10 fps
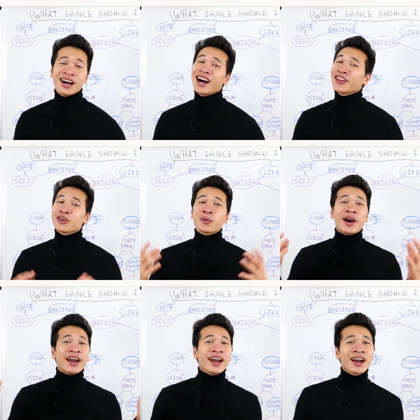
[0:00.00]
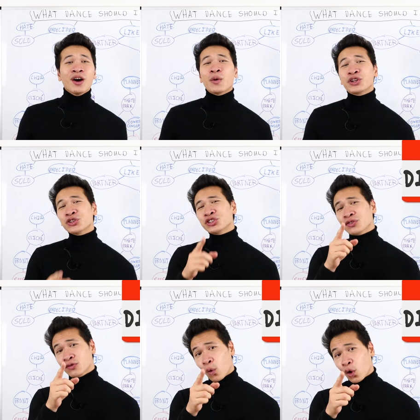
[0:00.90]
Either way, when you're
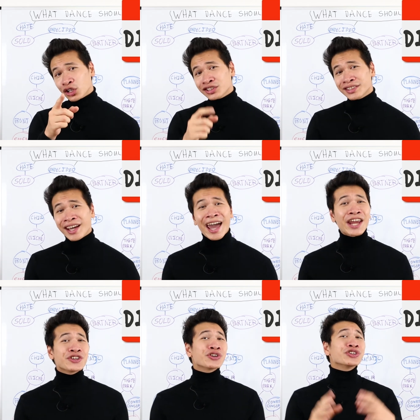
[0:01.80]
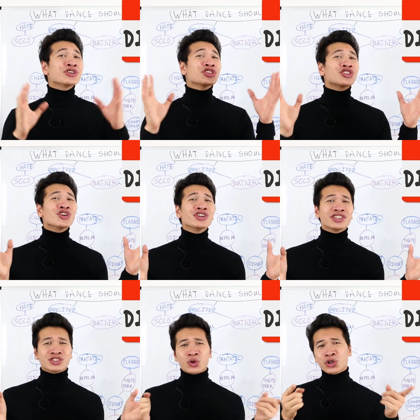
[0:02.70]
divorced and you're in your
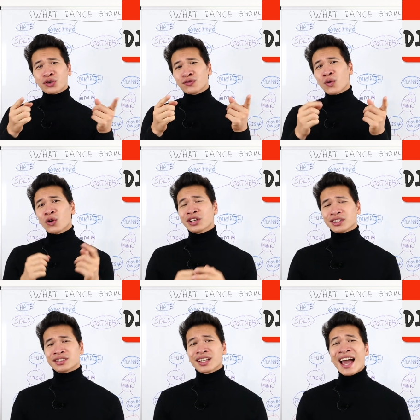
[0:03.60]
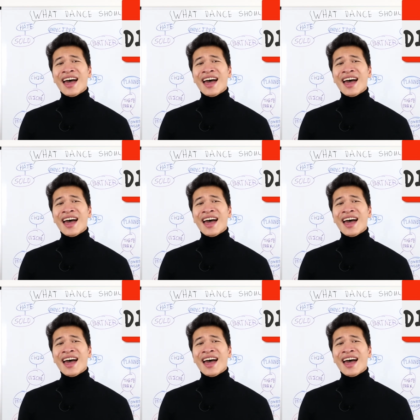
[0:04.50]
30s or your 40s,